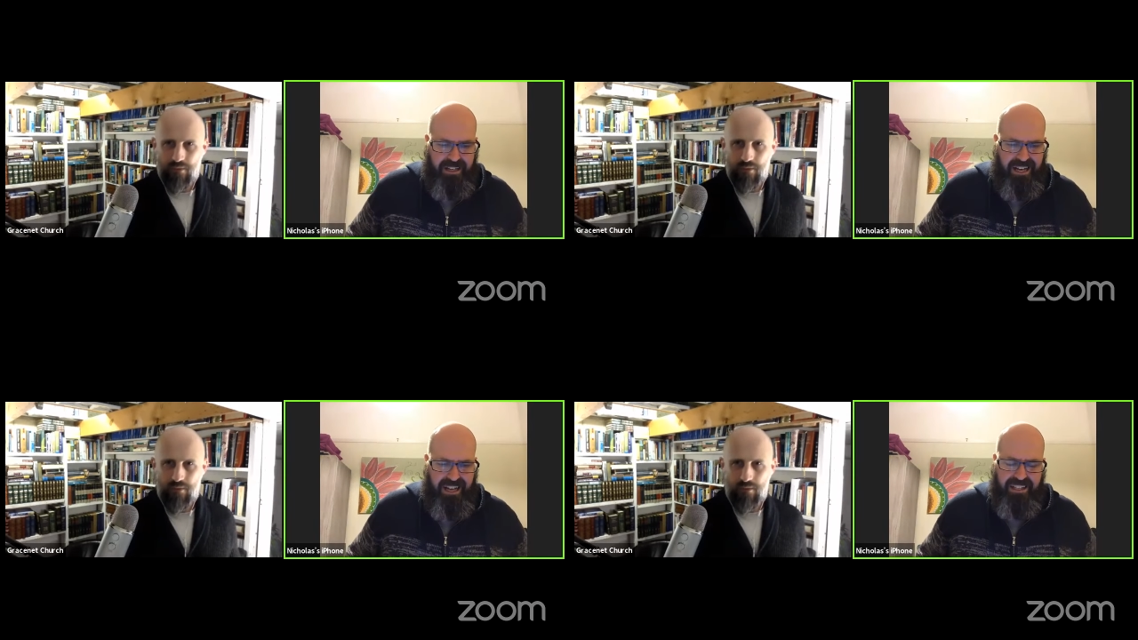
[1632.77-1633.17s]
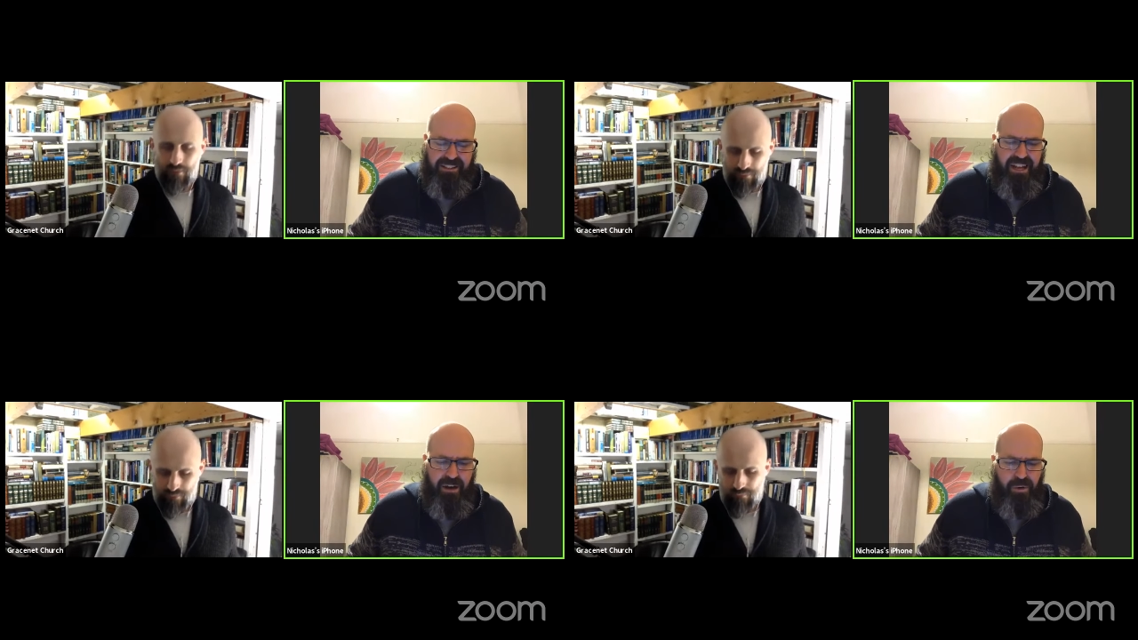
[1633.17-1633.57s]
Speaker 1: I, I
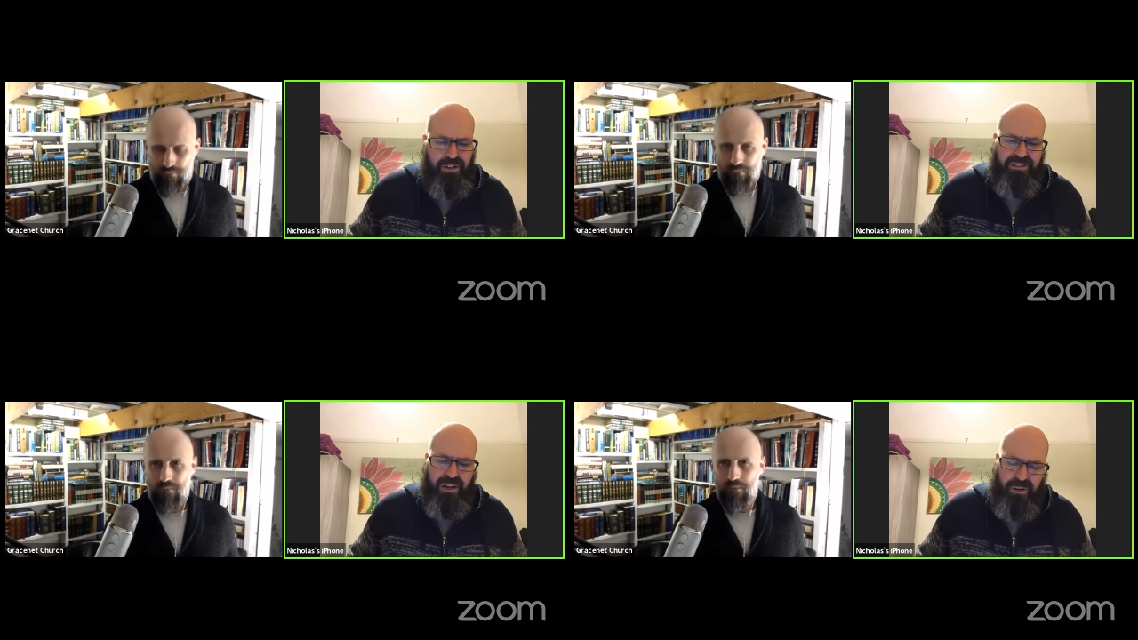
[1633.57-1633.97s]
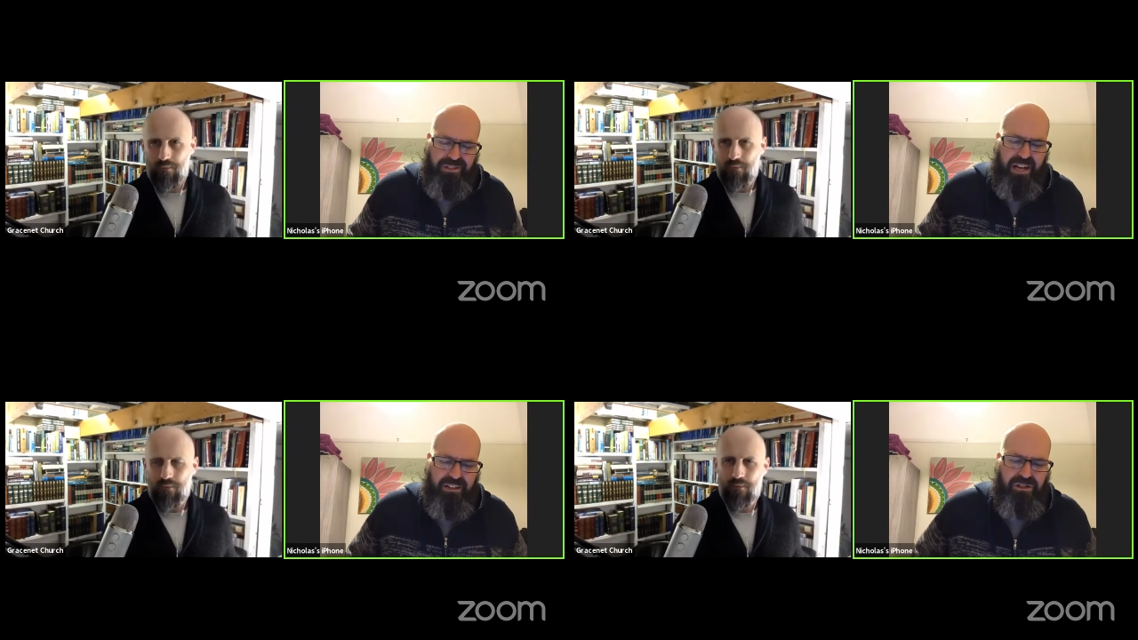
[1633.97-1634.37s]
did. I was I was
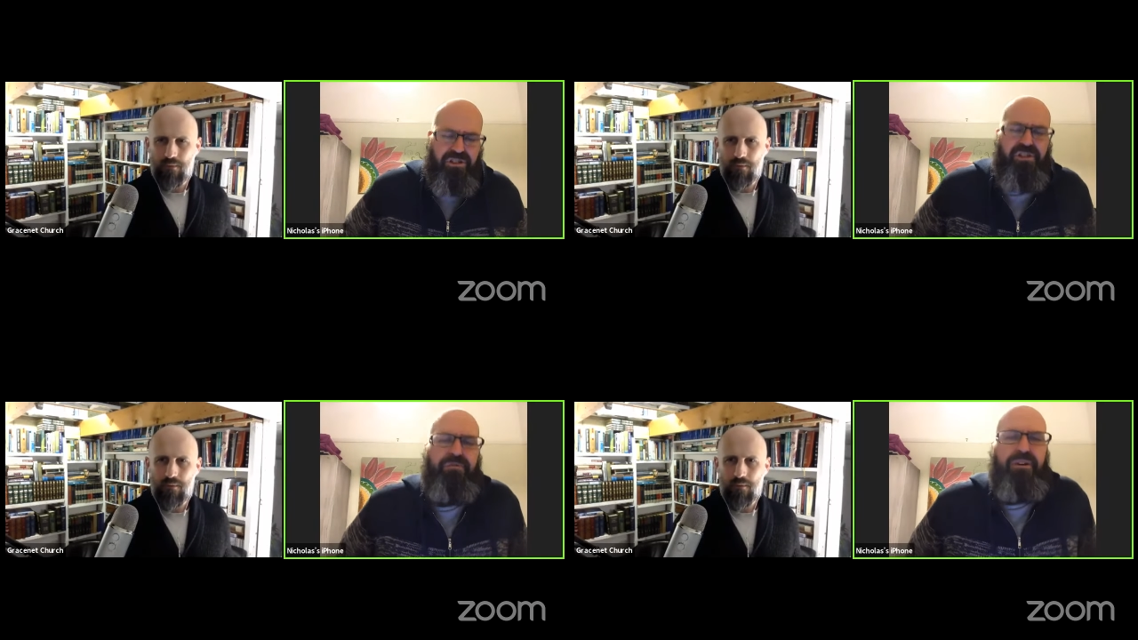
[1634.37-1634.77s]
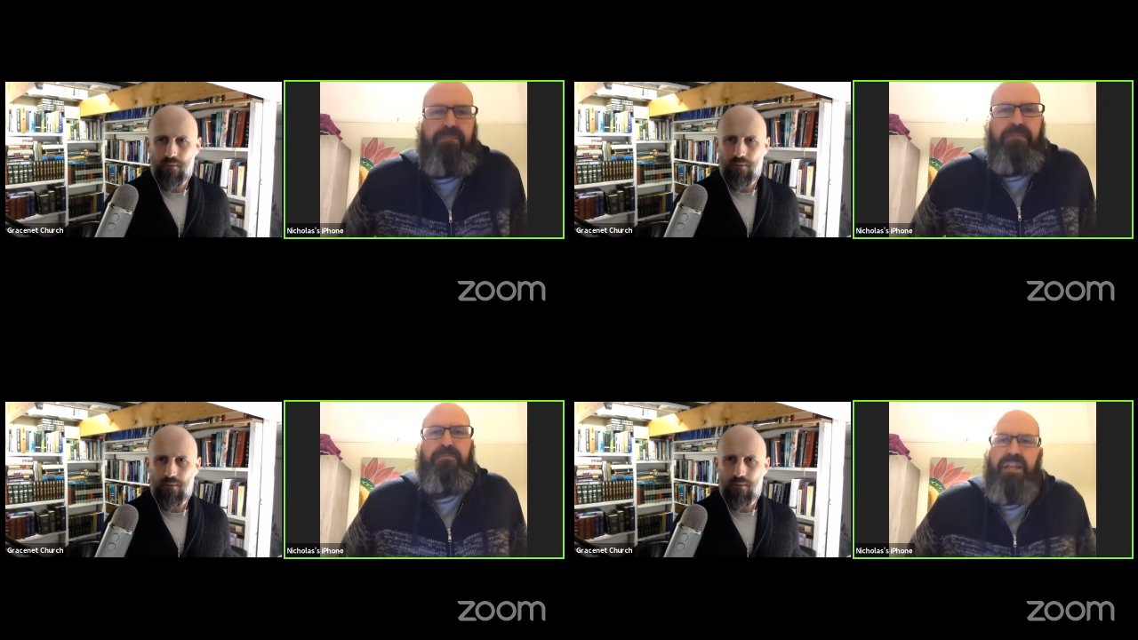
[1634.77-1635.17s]
unsure of what
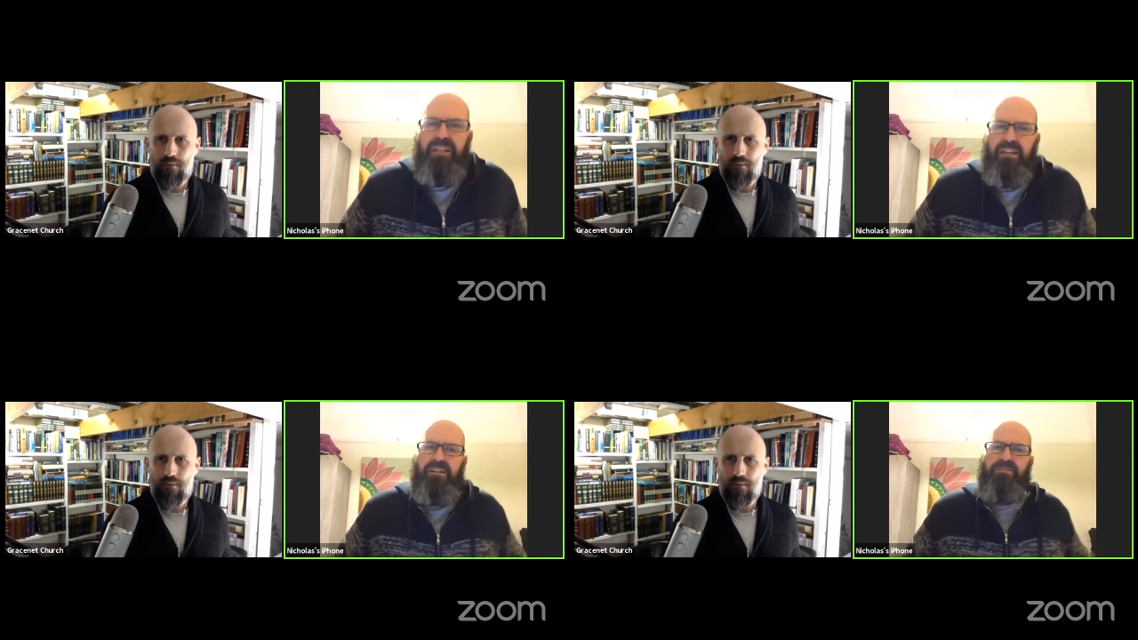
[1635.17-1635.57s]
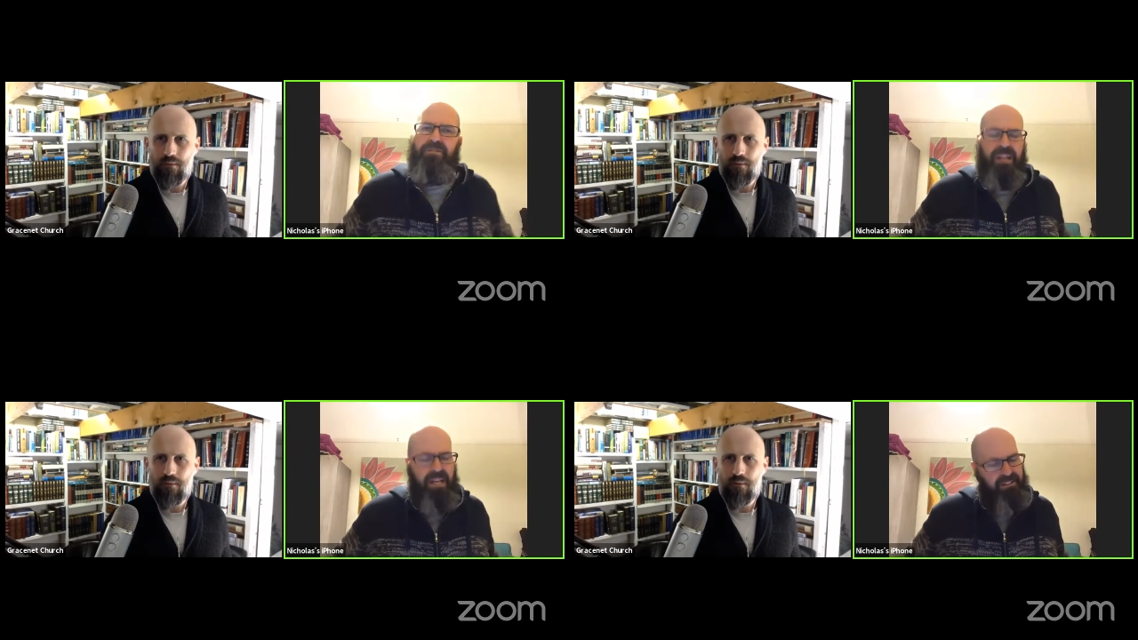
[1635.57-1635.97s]
he meant by the last
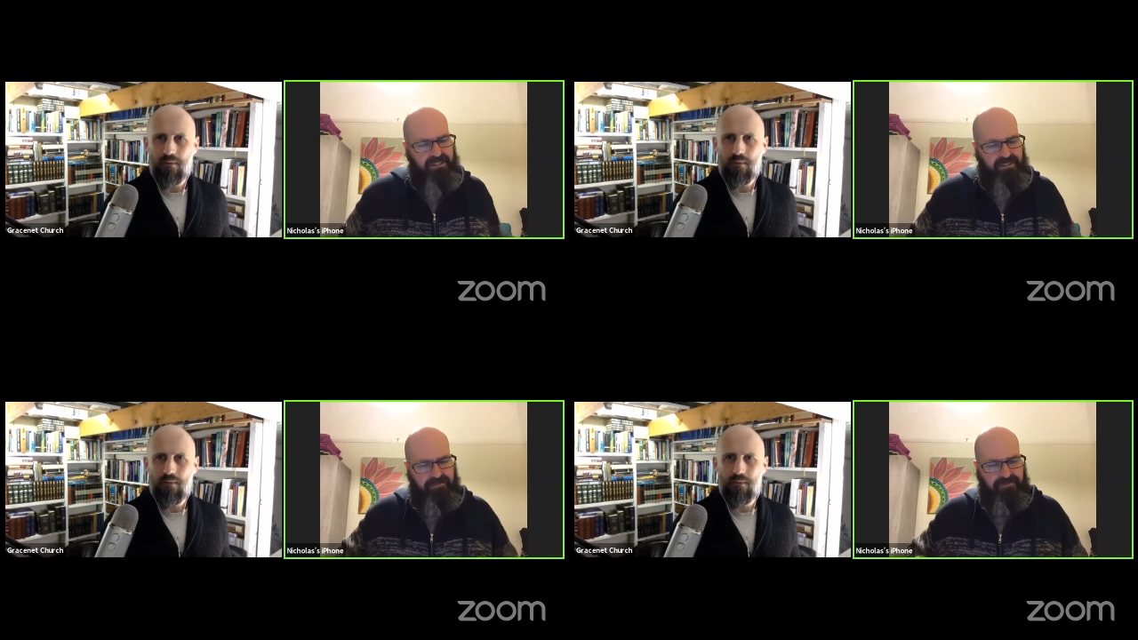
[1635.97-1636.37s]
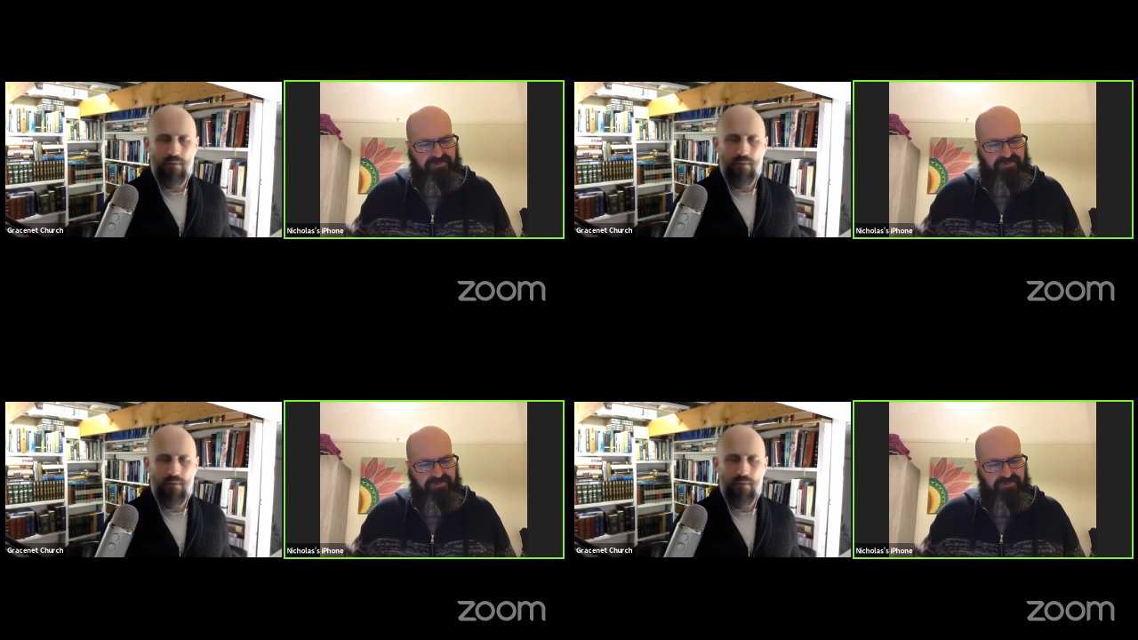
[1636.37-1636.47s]
two lines.